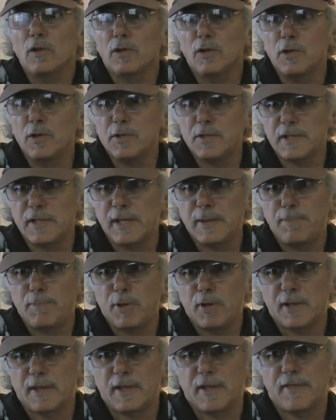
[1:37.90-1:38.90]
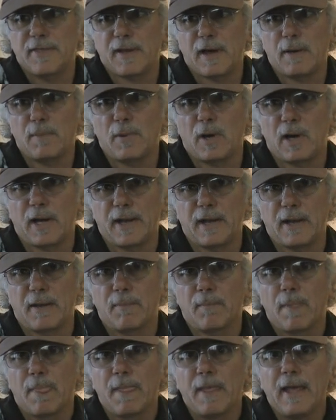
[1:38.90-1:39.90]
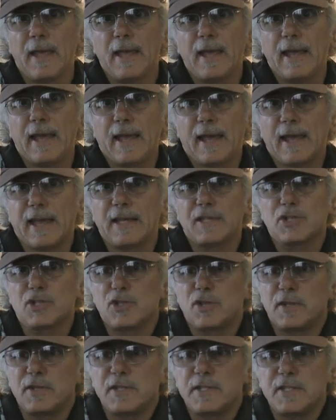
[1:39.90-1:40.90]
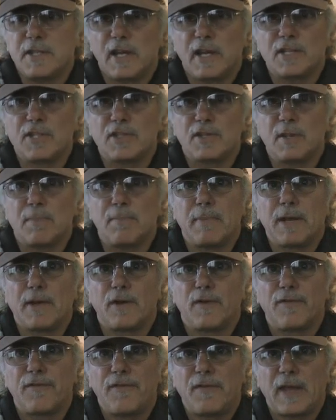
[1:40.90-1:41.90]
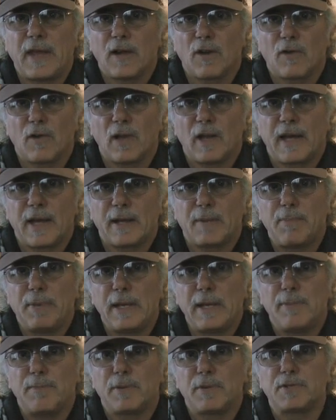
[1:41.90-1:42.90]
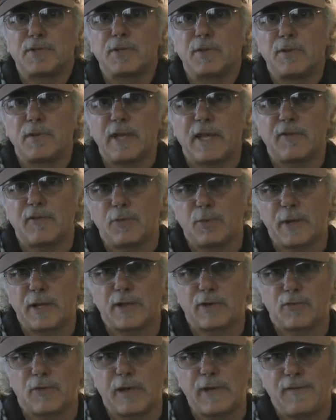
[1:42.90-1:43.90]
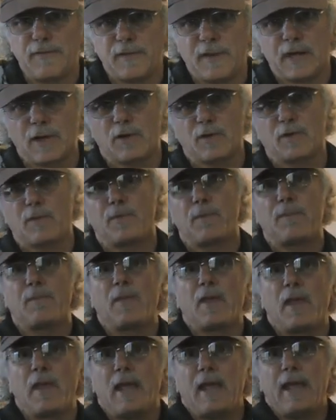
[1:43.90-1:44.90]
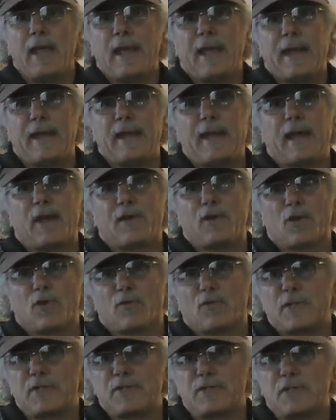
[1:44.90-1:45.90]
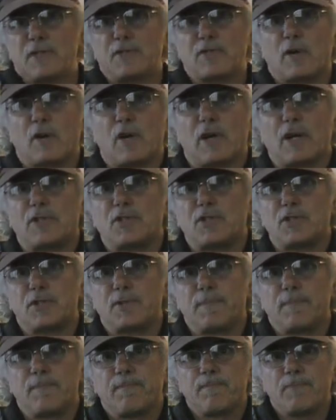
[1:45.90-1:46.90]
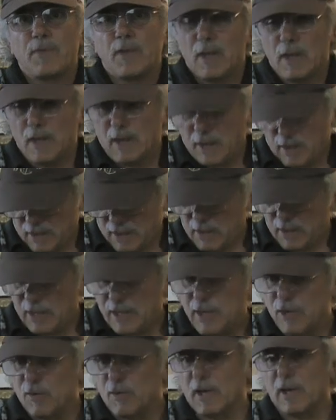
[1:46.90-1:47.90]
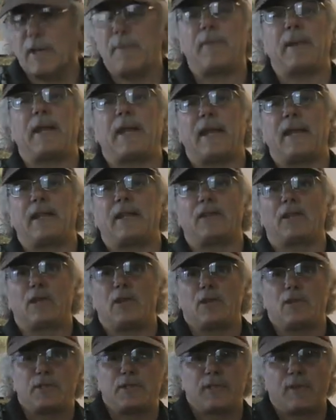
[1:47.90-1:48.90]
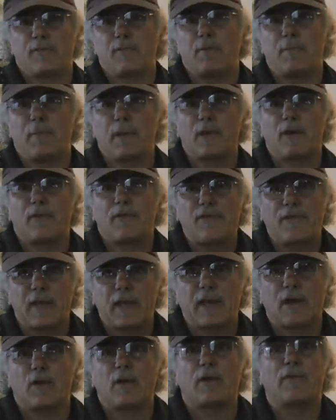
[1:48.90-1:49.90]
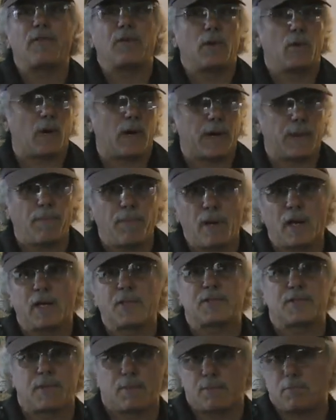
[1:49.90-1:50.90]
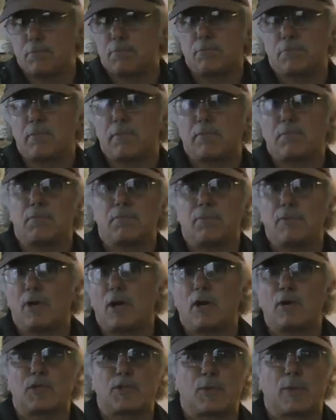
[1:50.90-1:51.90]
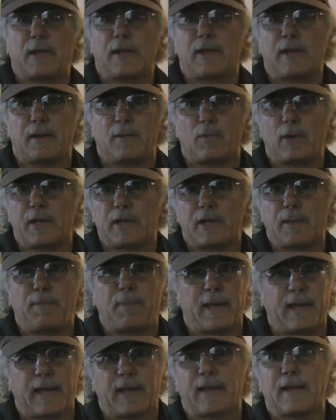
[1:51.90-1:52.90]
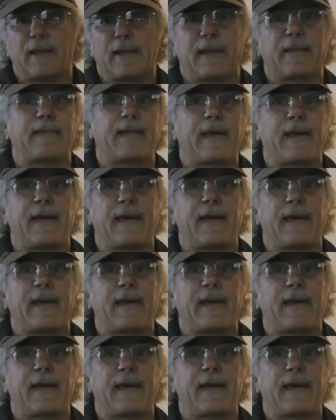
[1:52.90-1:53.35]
Loosely put the thumb on it. It shouldn't touch the middle finger. A lot of people do this with 3 fingers, and now your wrist is arched. You're eliminating the use of the middle finger if you want to pluck some notes with it, with the pick, like